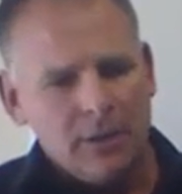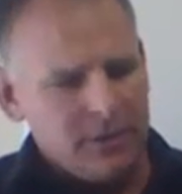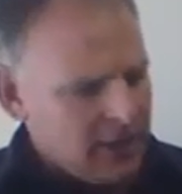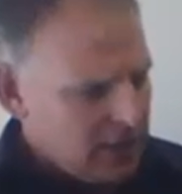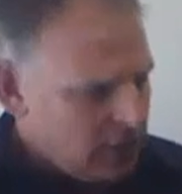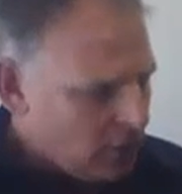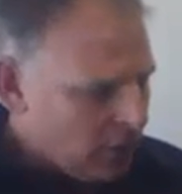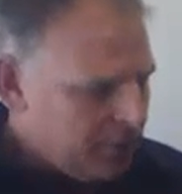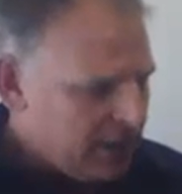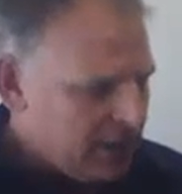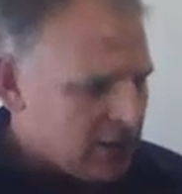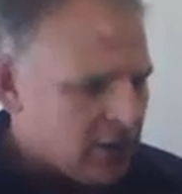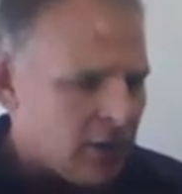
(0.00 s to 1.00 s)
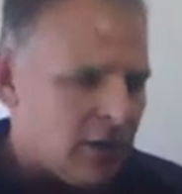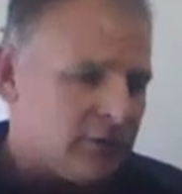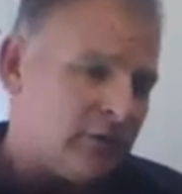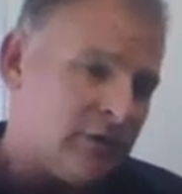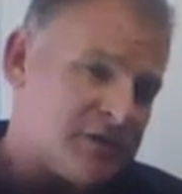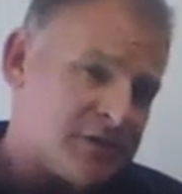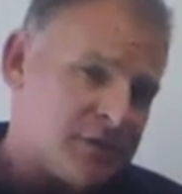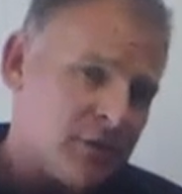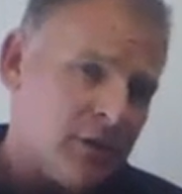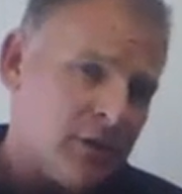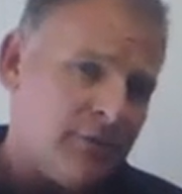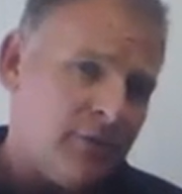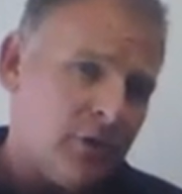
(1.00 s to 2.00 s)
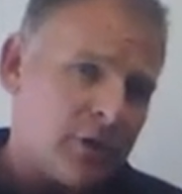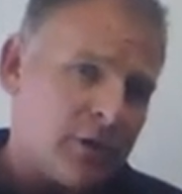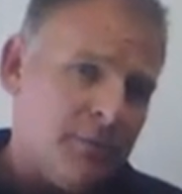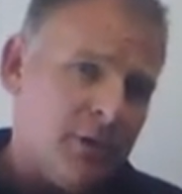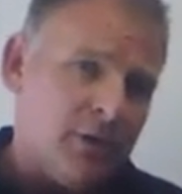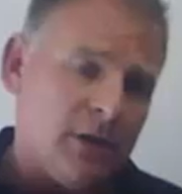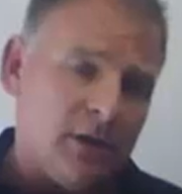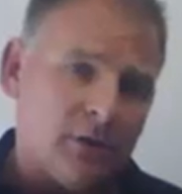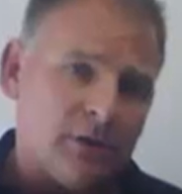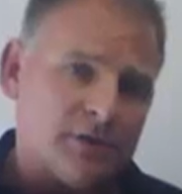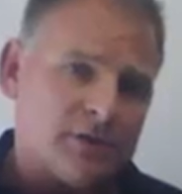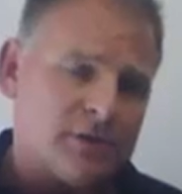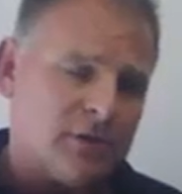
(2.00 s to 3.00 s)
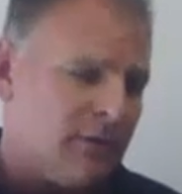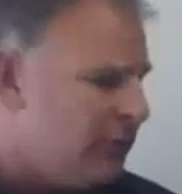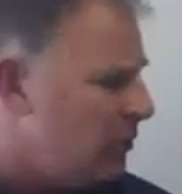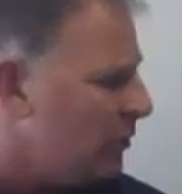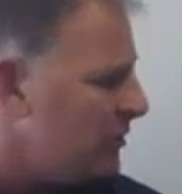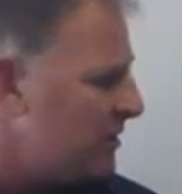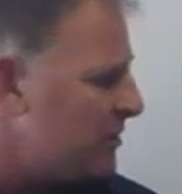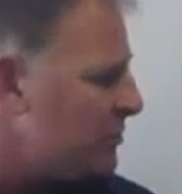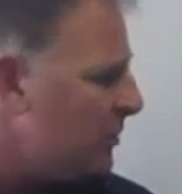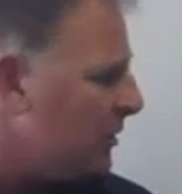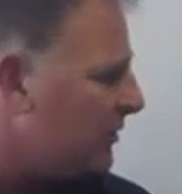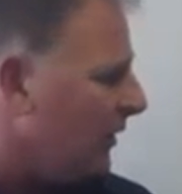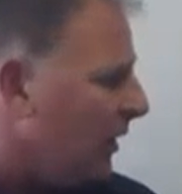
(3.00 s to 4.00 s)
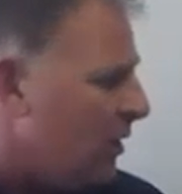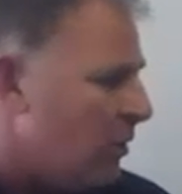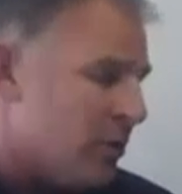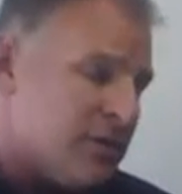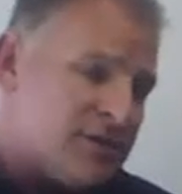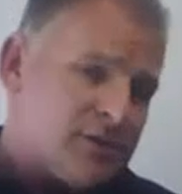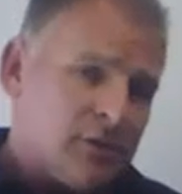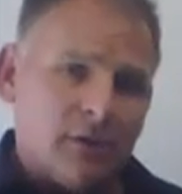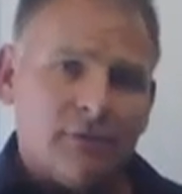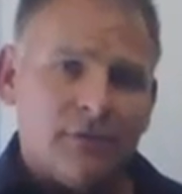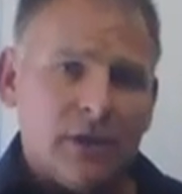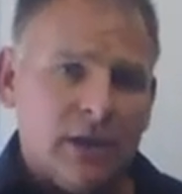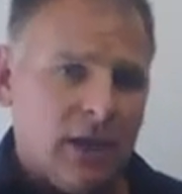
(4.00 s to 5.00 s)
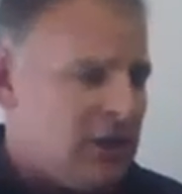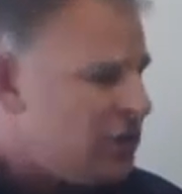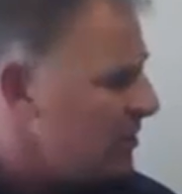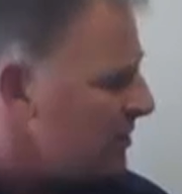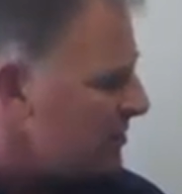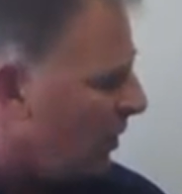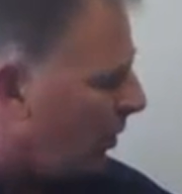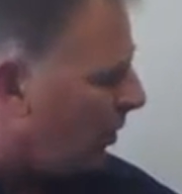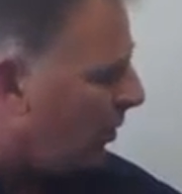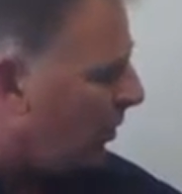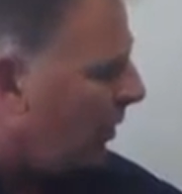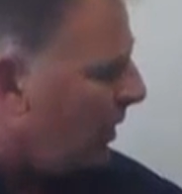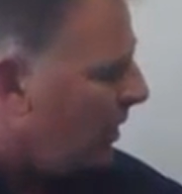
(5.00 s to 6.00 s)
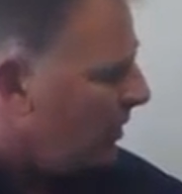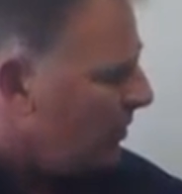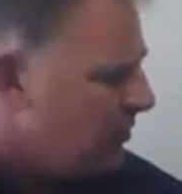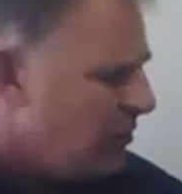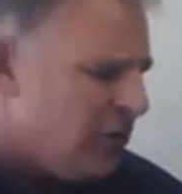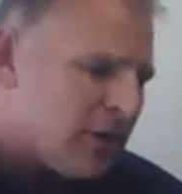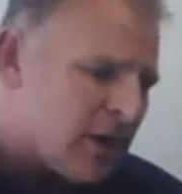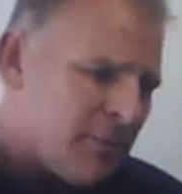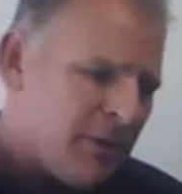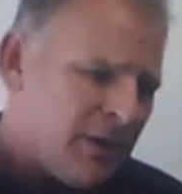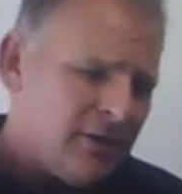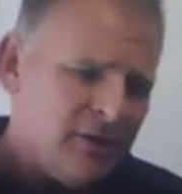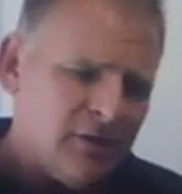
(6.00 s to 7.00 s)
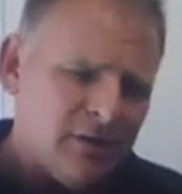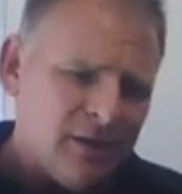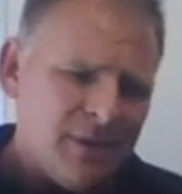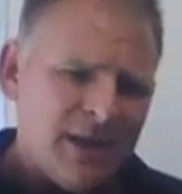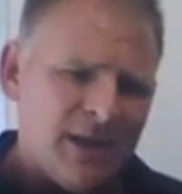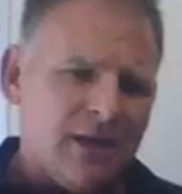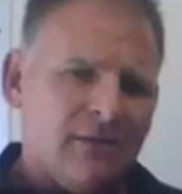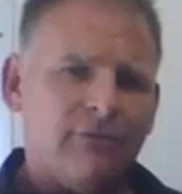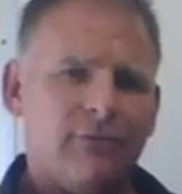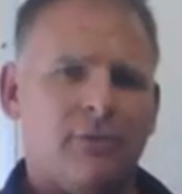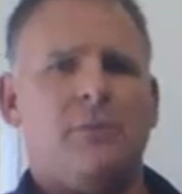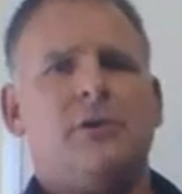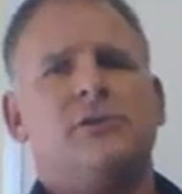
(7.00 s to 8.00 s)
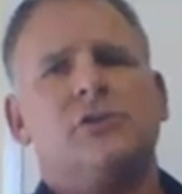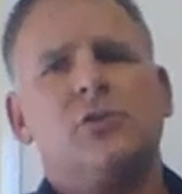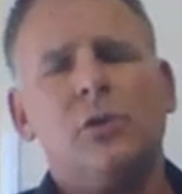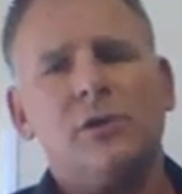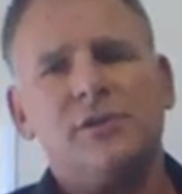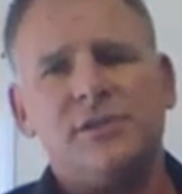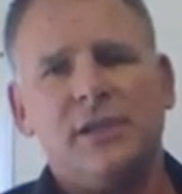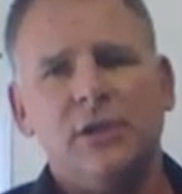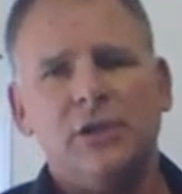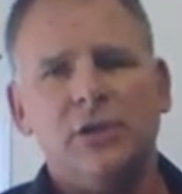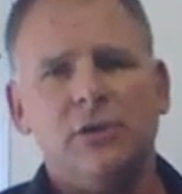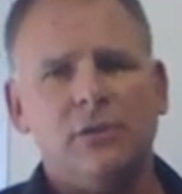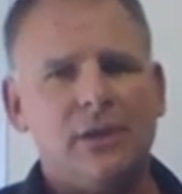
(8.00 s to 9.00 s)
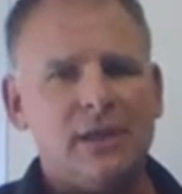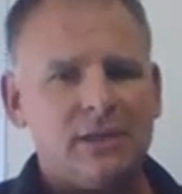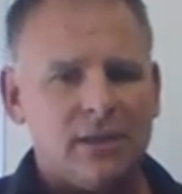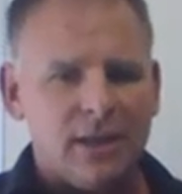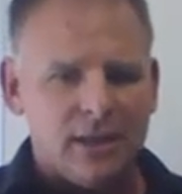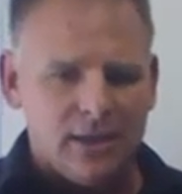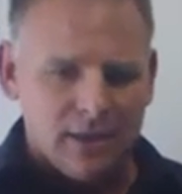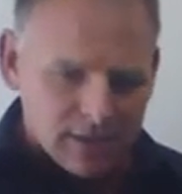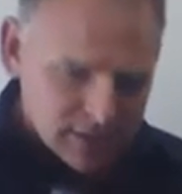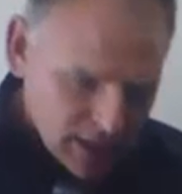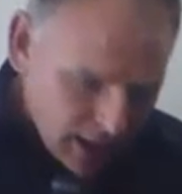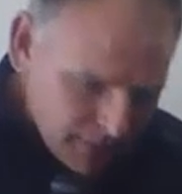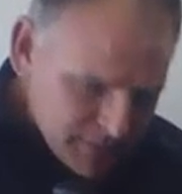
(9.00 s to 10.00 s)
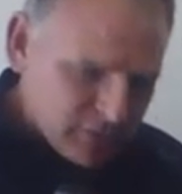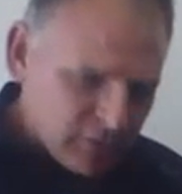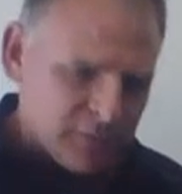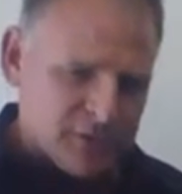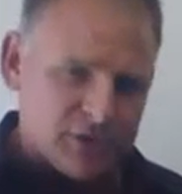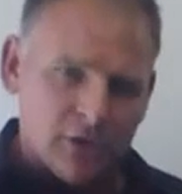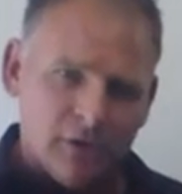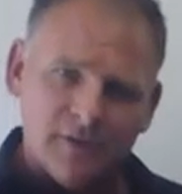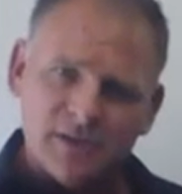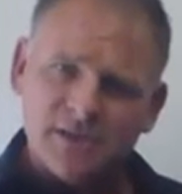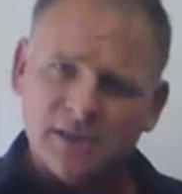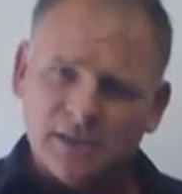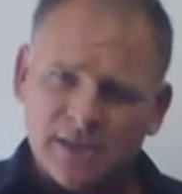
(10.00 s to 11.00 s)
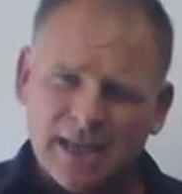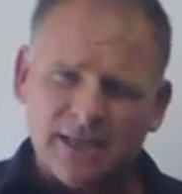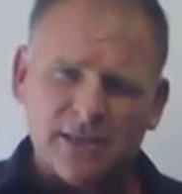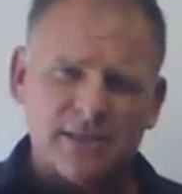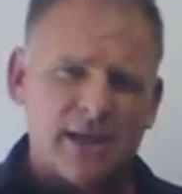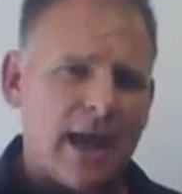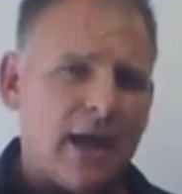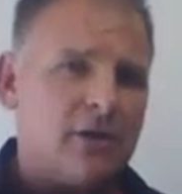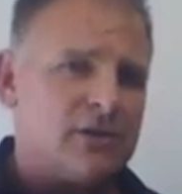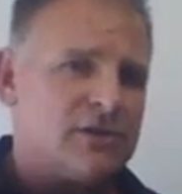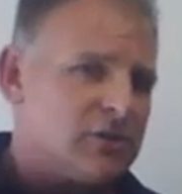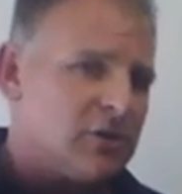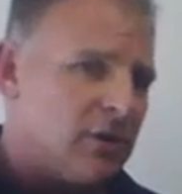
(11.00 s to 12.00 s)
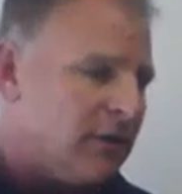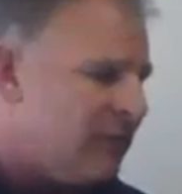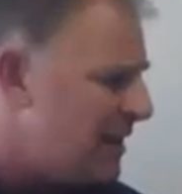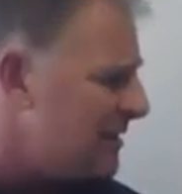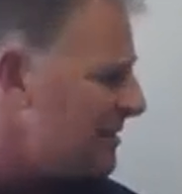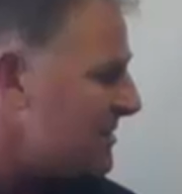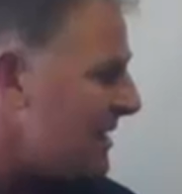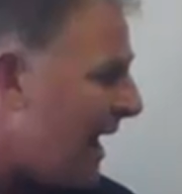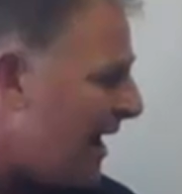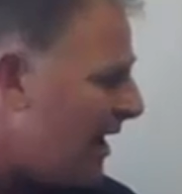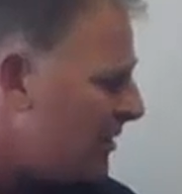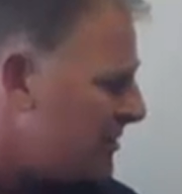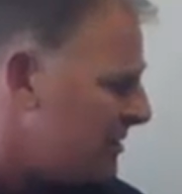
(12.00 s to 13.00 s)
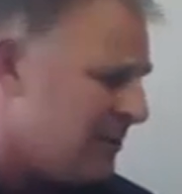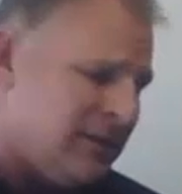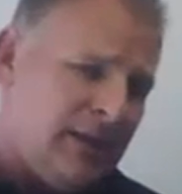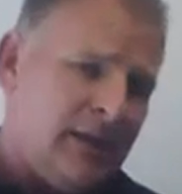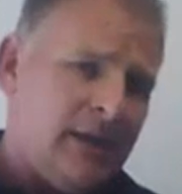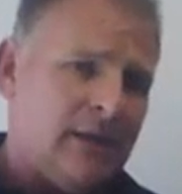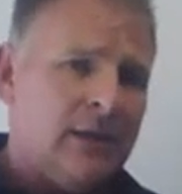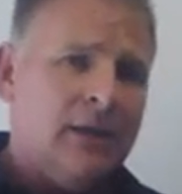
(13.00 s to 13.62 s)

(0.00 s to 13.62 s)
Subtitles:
that you're being called to serve your community or to serve your district or to serve the nation as a whole, you're emanating from a source in you that comes from service. It's that desire to serve, that desire to lead.